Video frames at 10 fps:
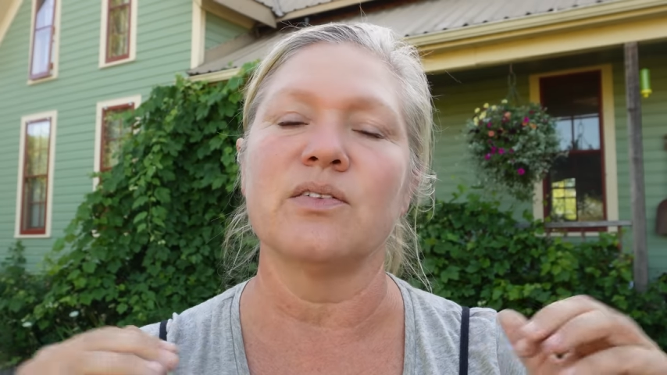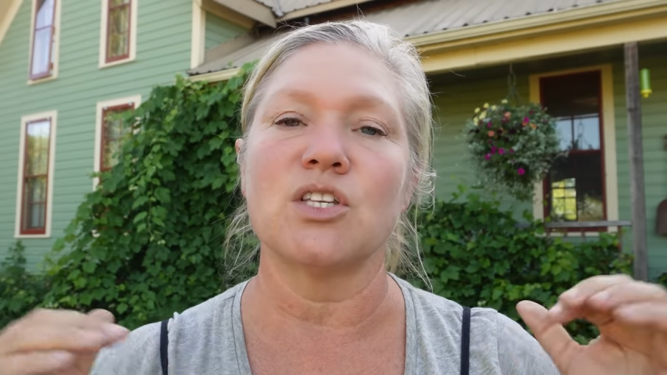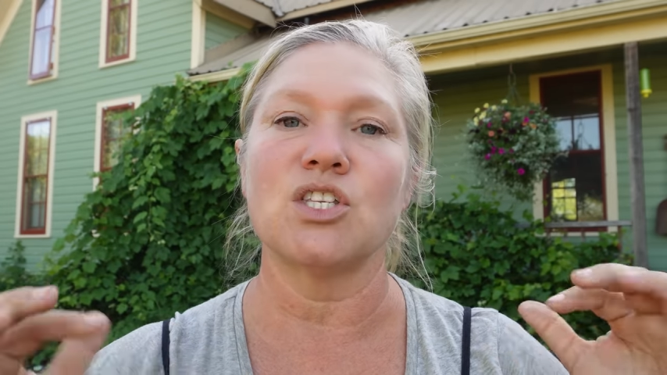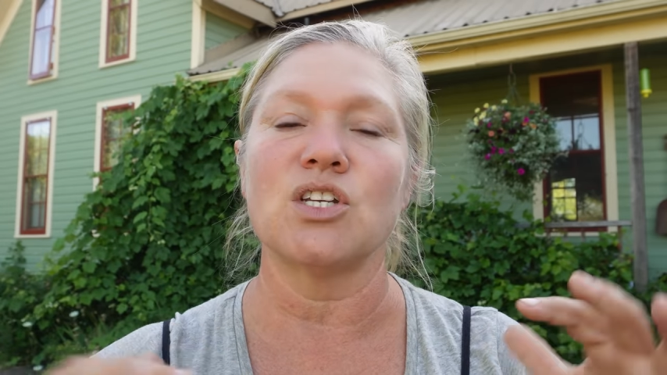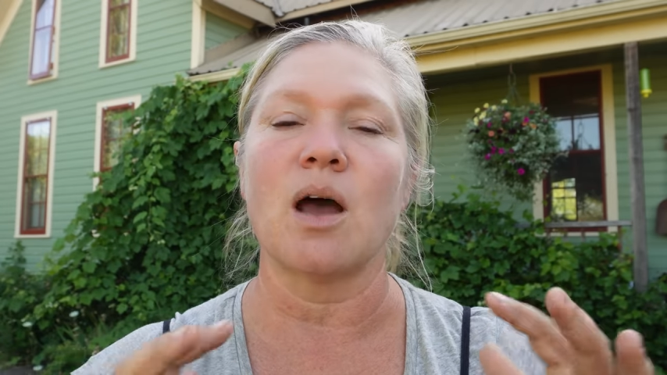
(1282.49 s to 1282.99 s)

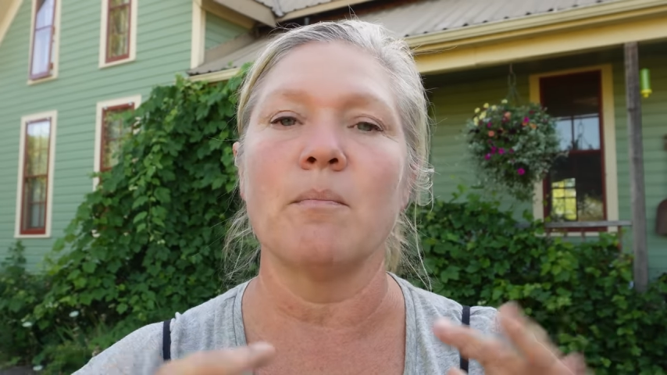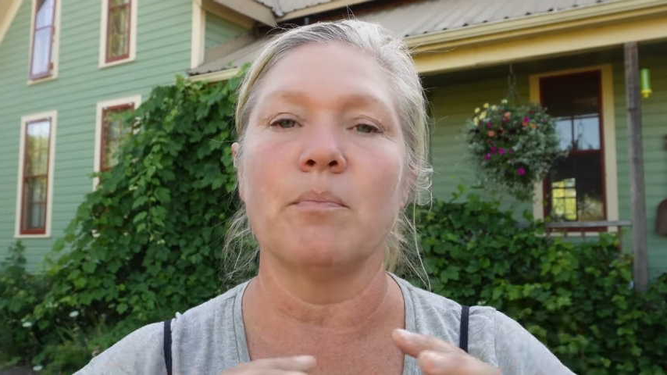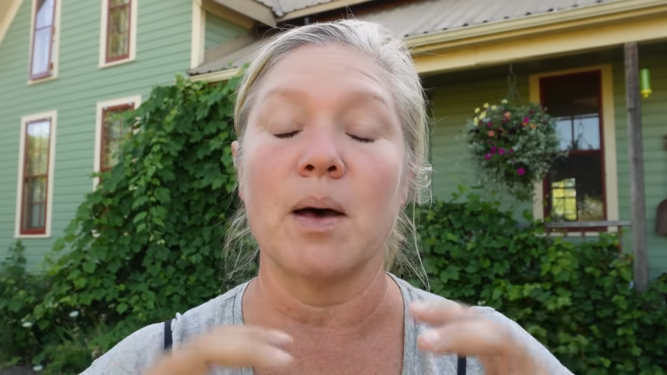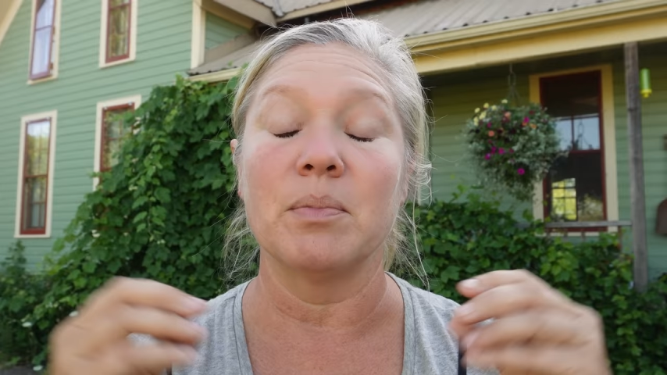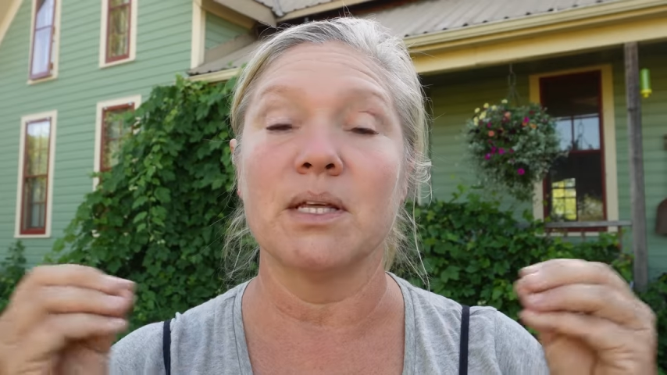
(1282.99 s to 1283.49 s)
stop
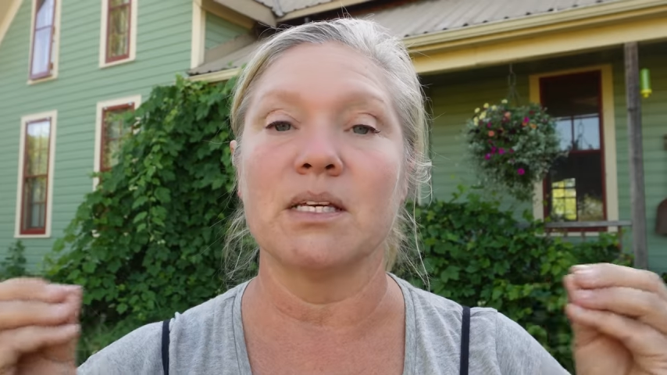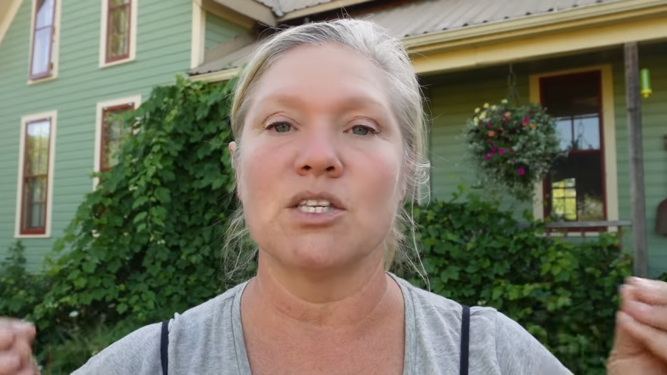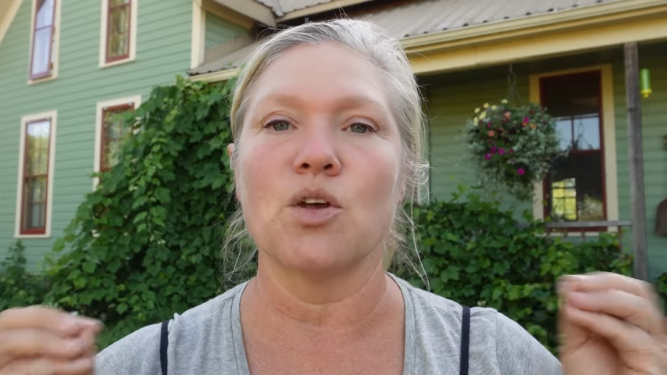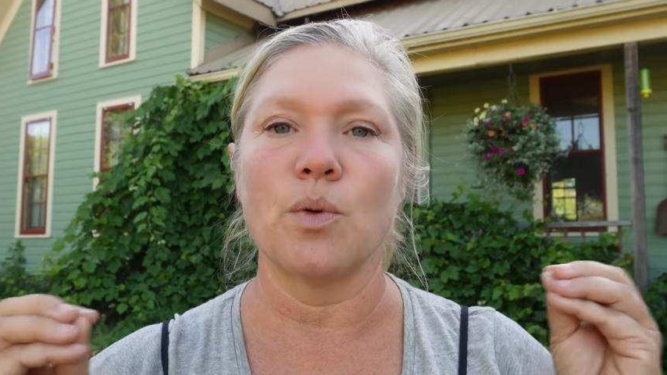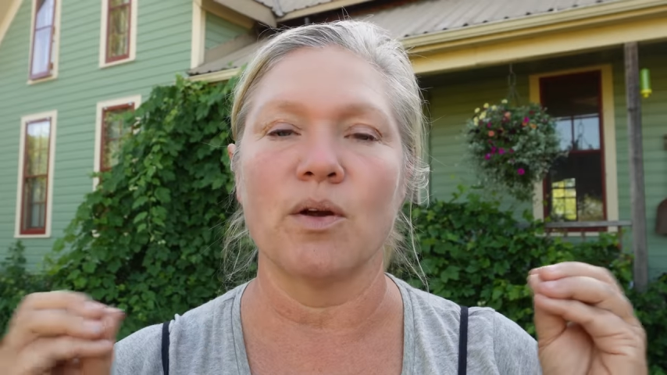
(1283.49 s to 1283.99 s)
bubbling
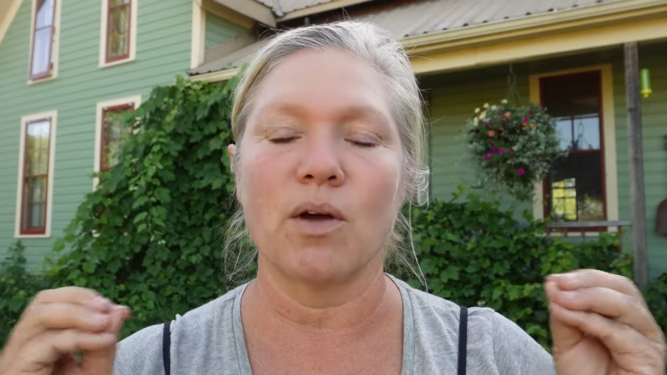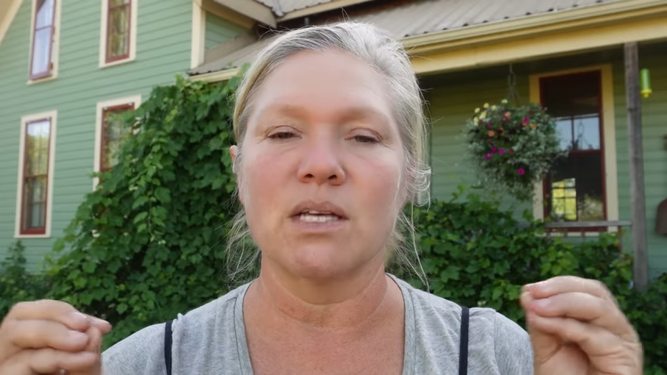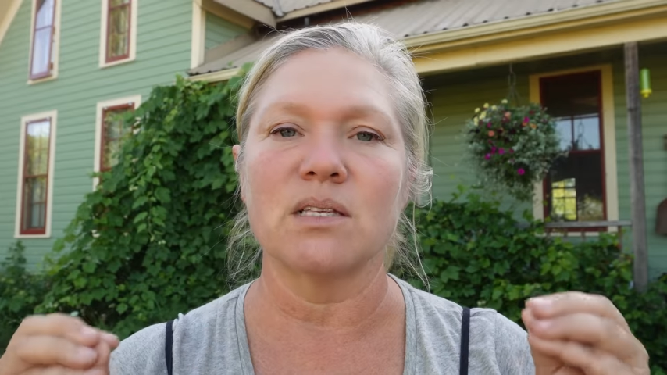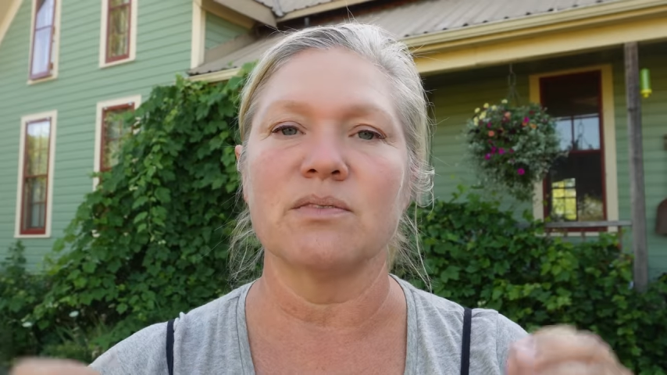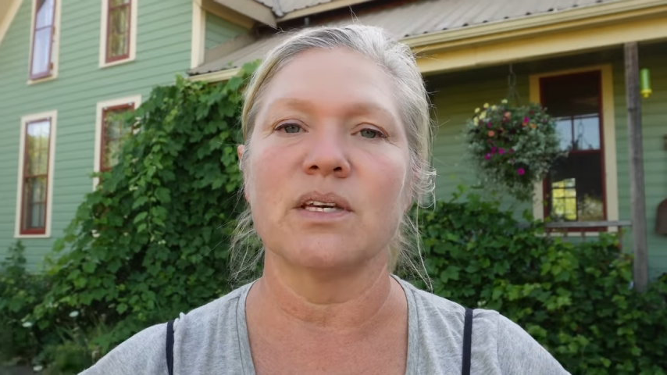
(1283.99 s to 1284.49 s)
so
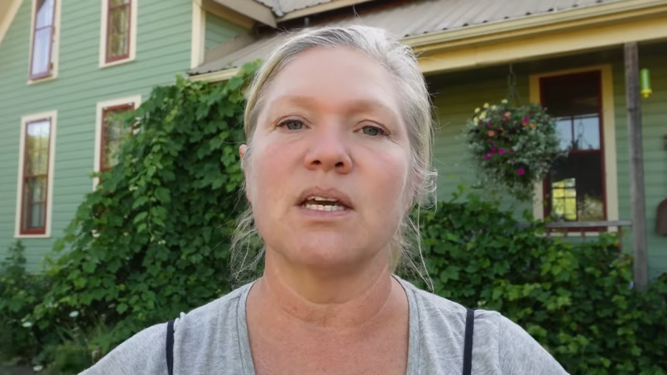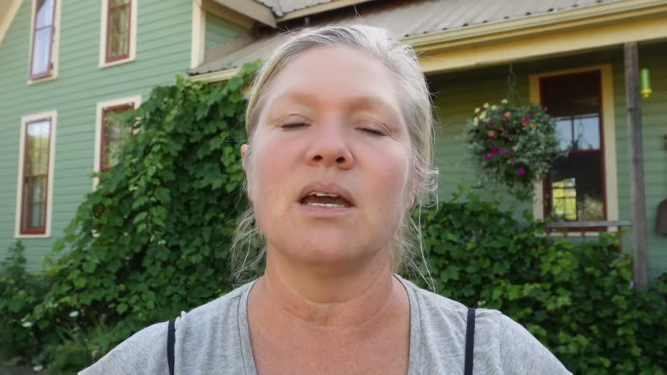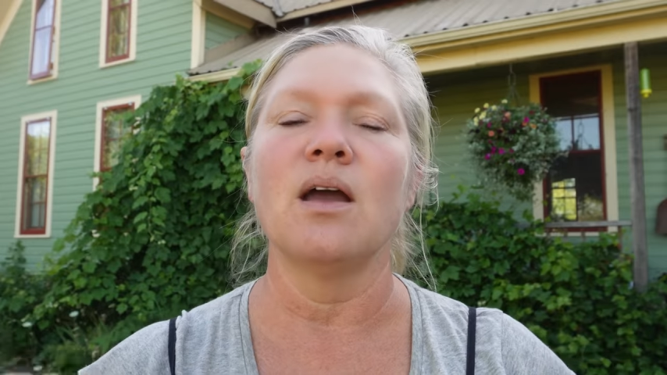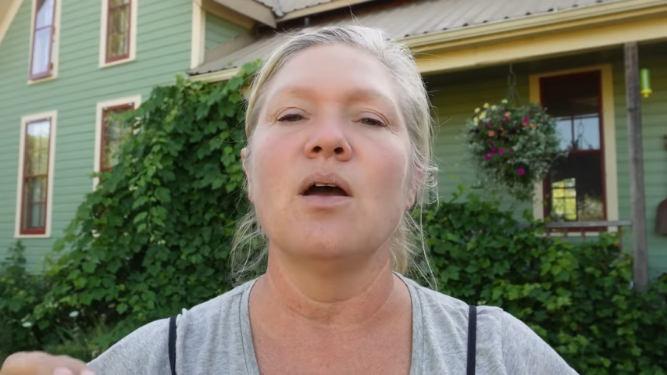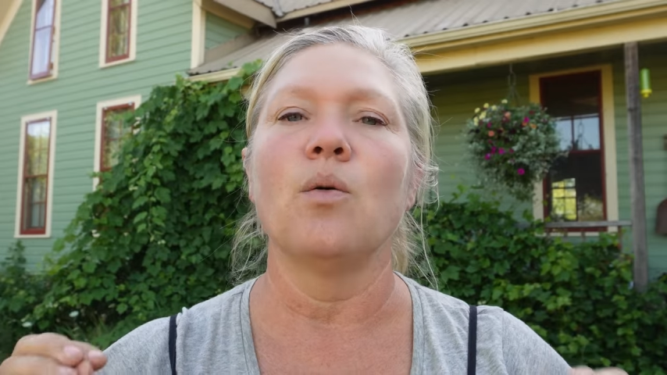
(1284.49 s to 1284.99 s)

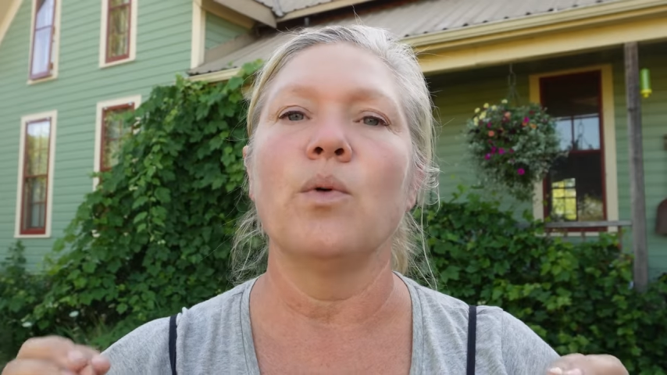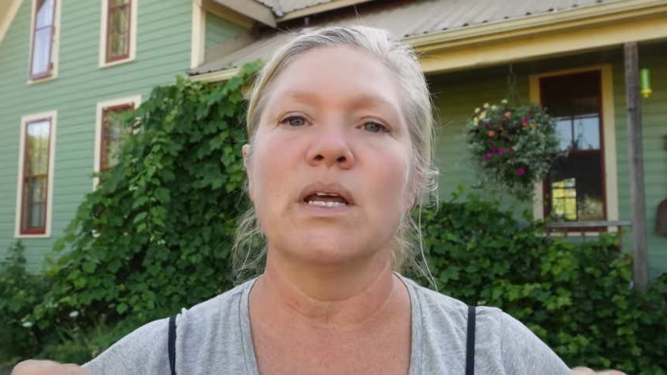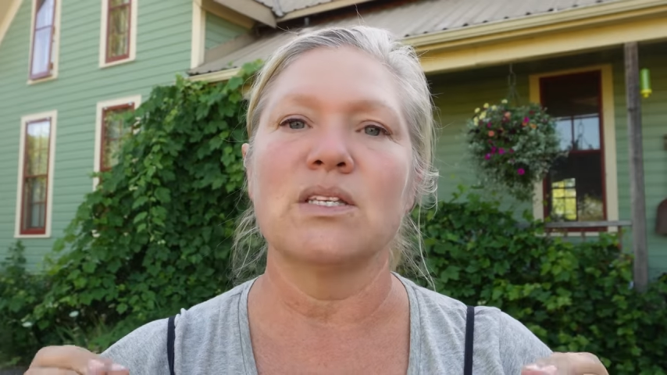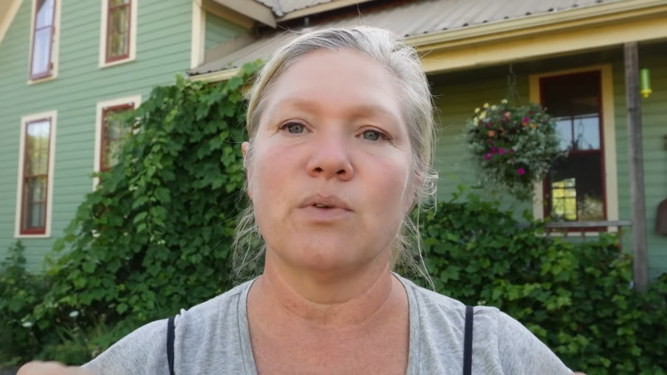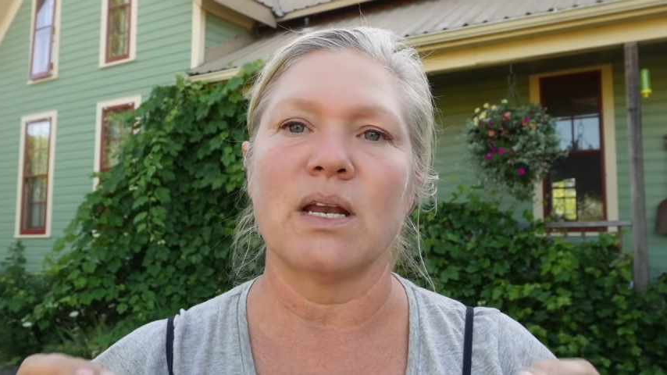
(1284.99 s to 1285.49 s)
aggressively when
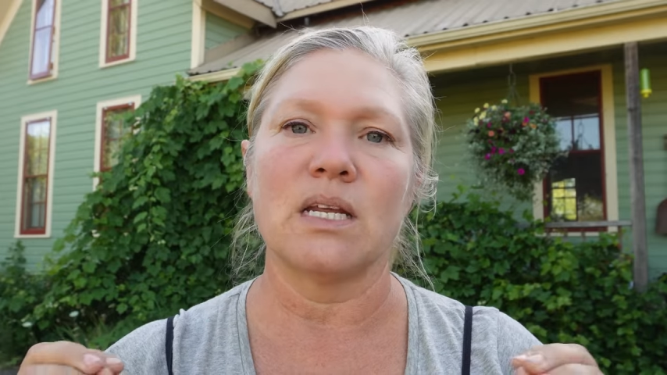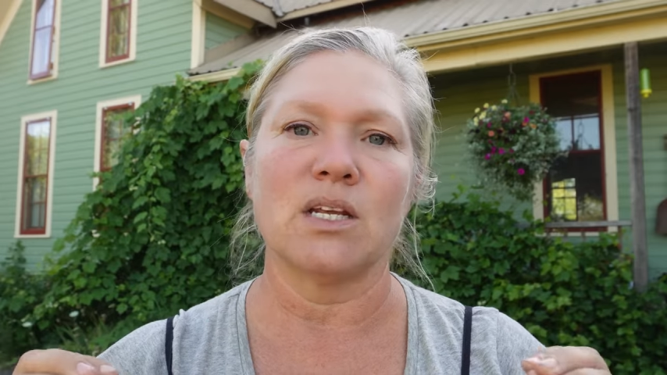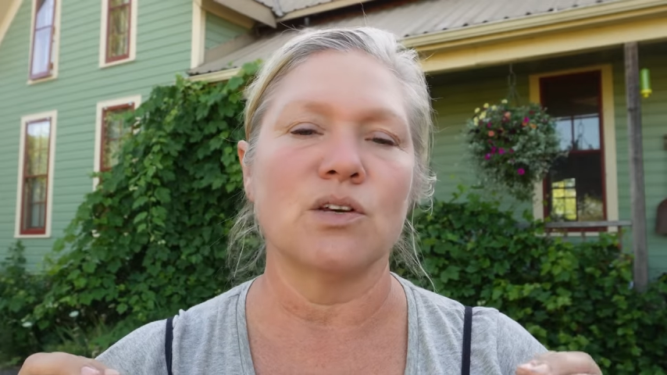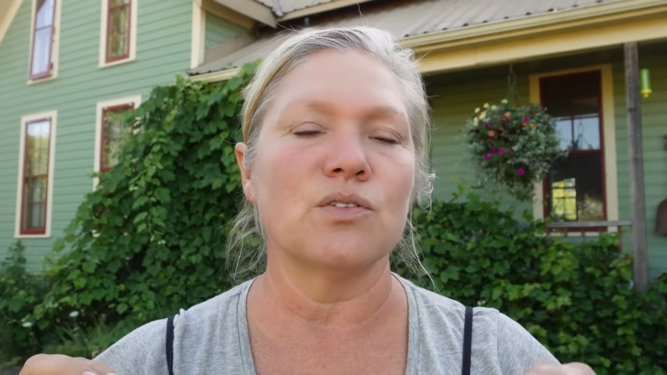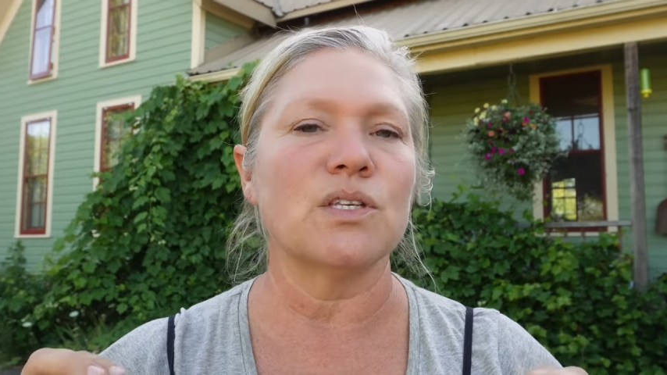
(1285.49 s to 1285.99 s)
it's ready to
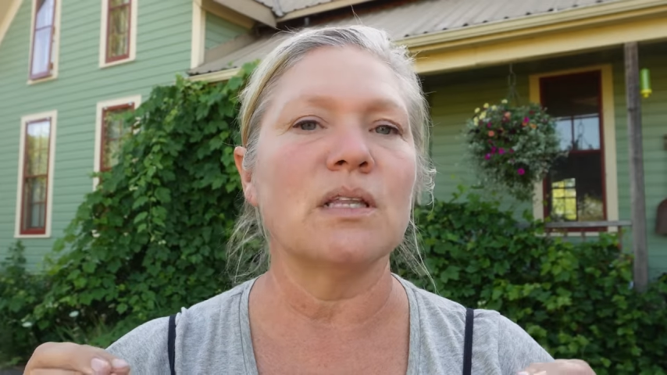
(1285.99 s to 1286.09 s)
use.